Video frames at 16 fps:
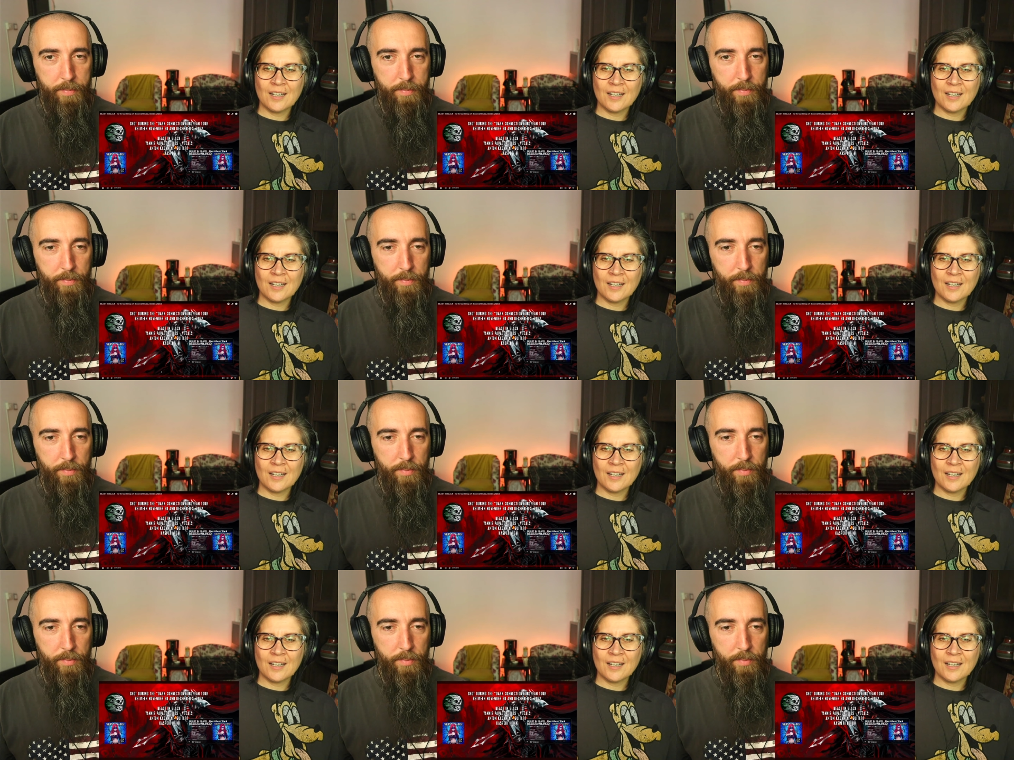
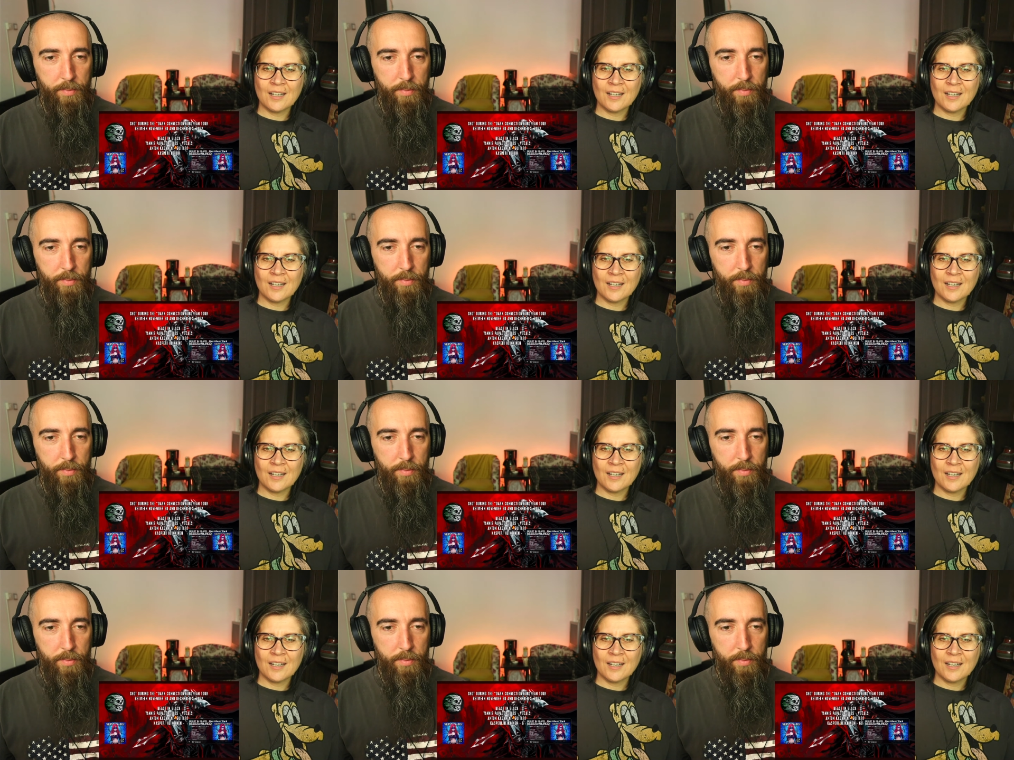
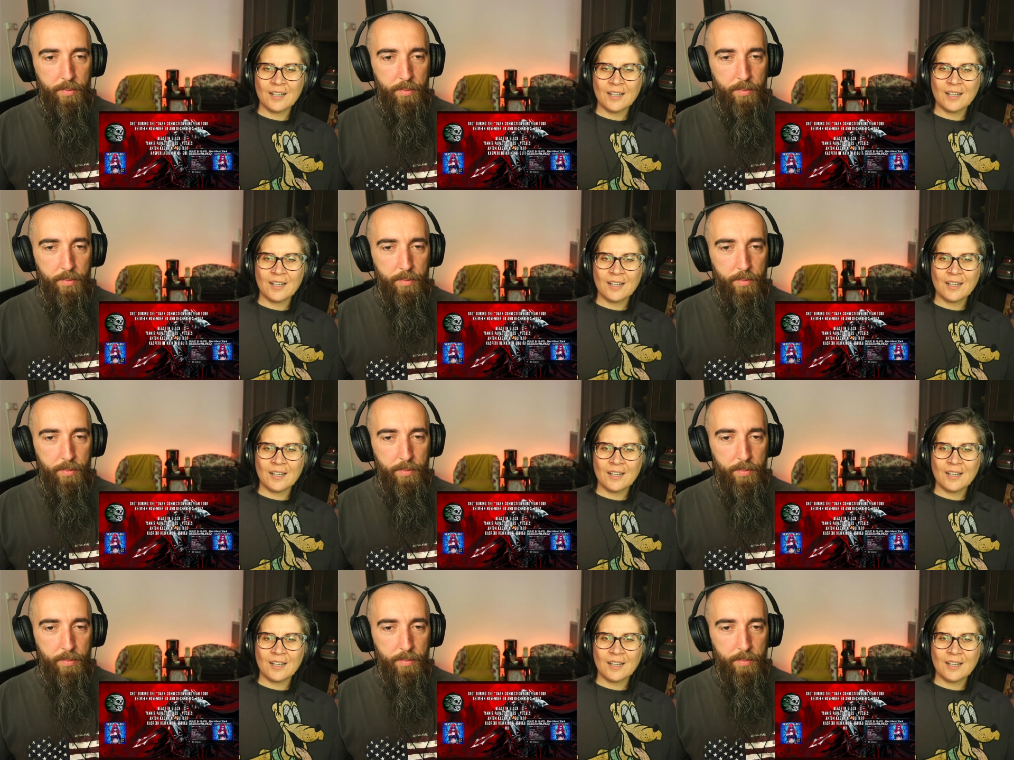
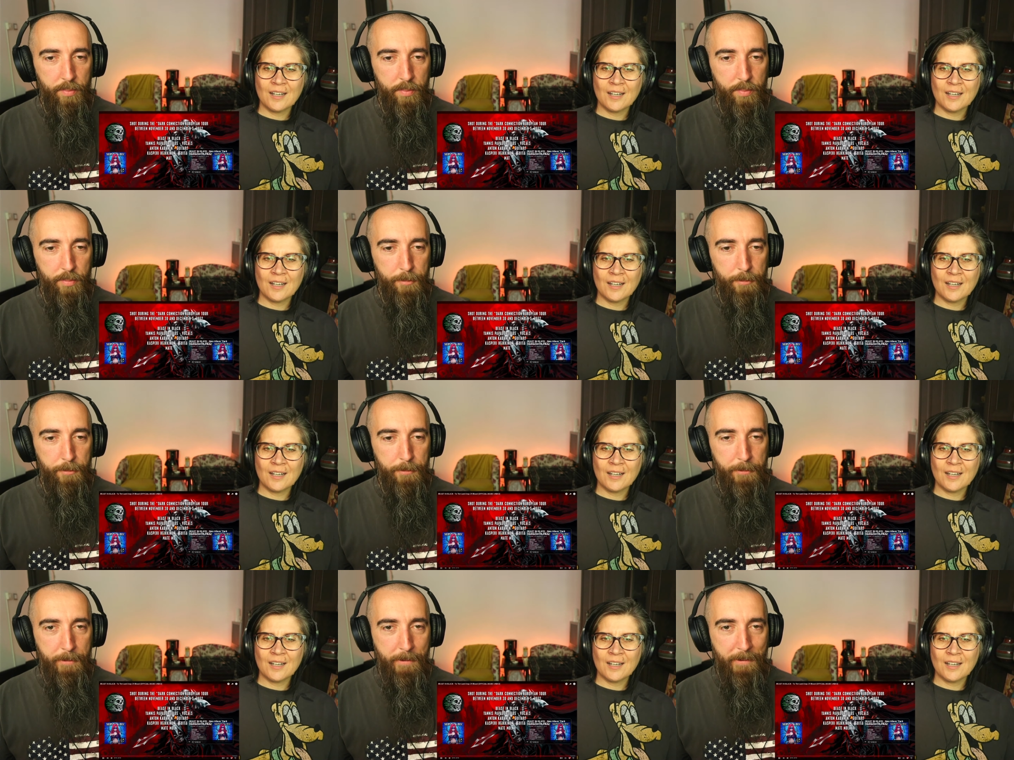
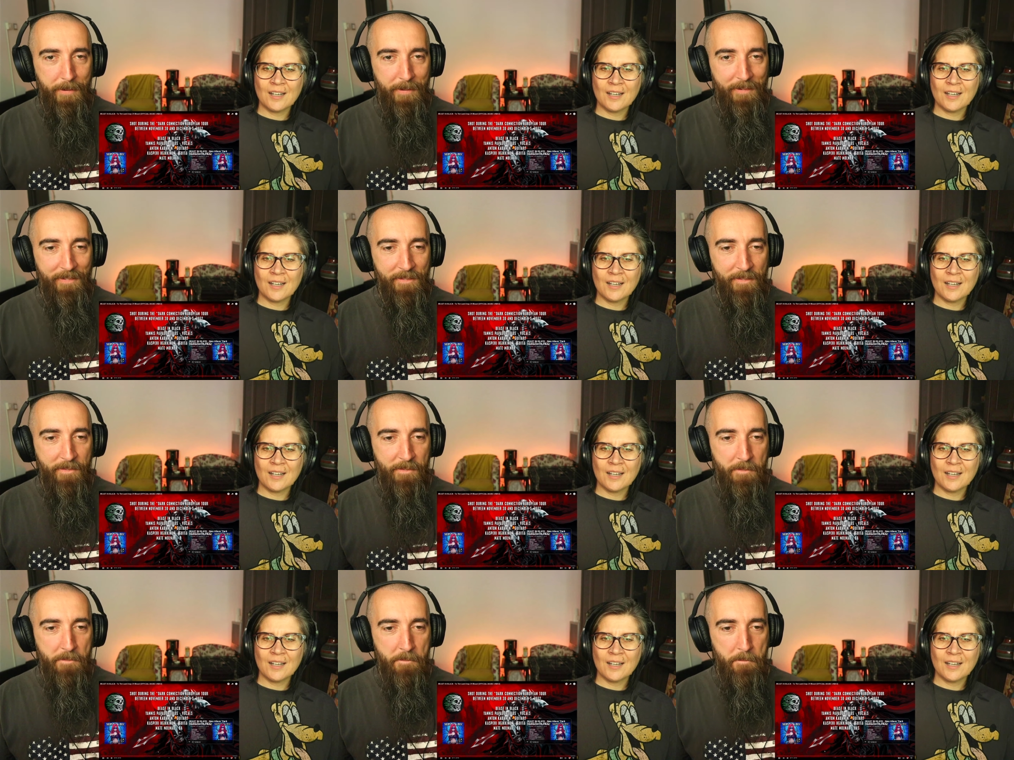
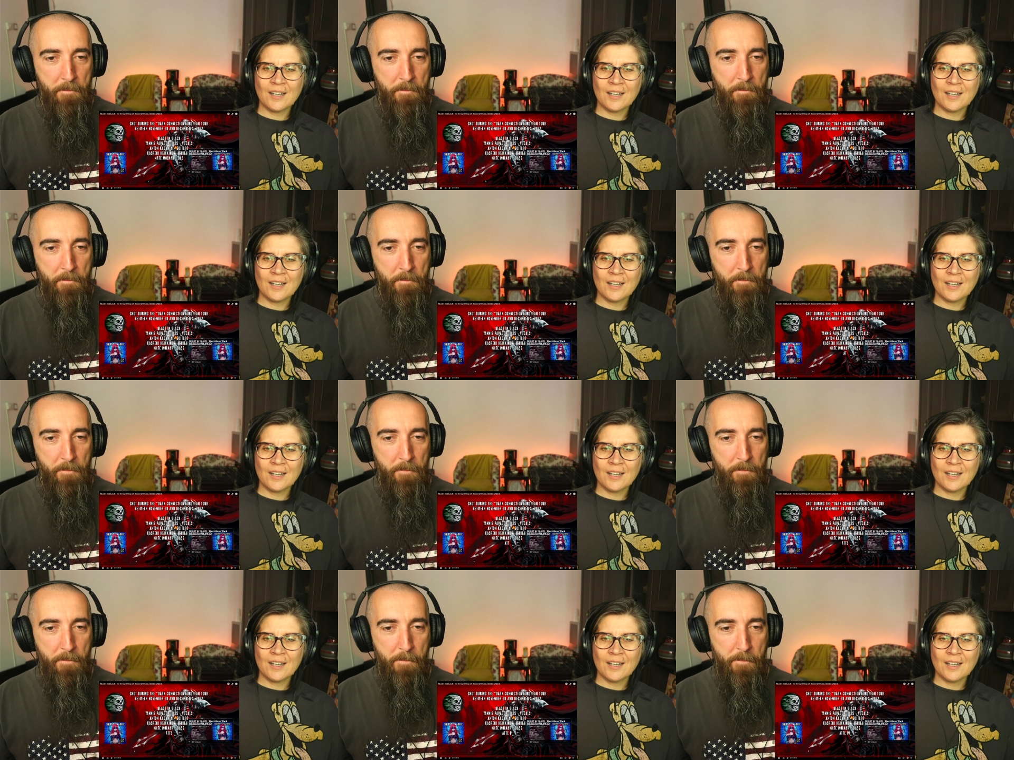
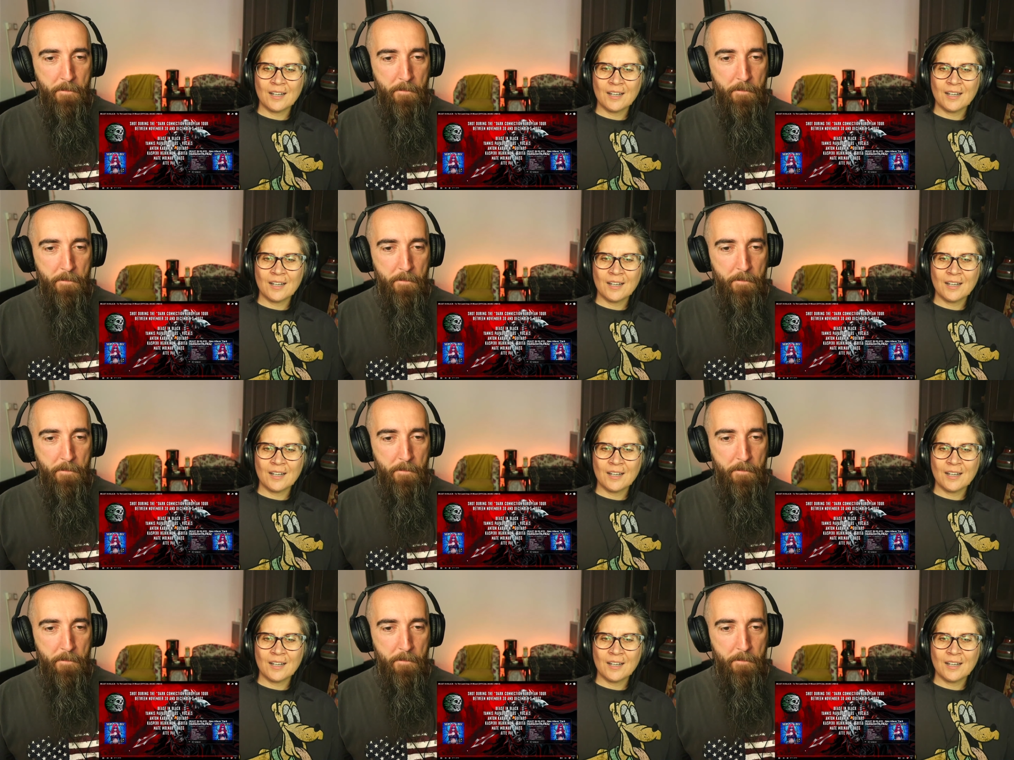[no speech]